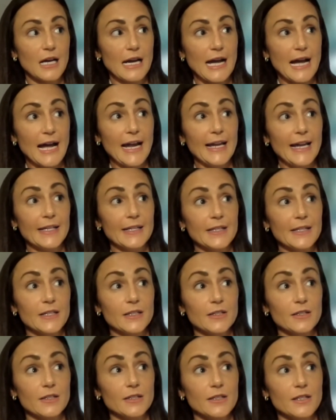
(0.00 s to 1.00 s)
I
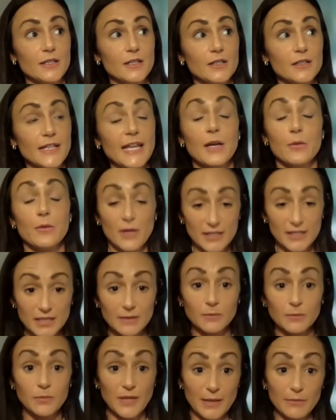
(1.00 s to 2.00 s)
can't wait
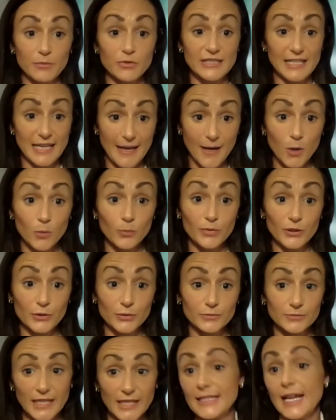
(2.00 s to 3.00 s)
to be able to
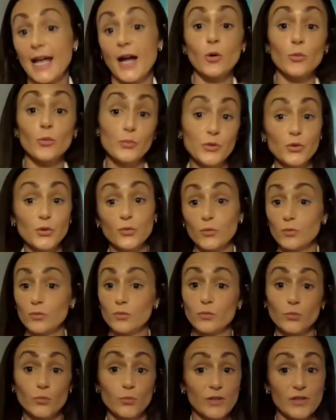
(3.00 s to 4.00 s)
help you
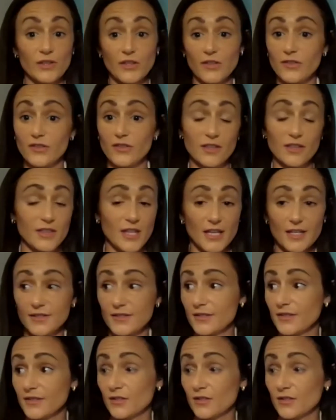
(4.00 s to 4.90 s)
with the things,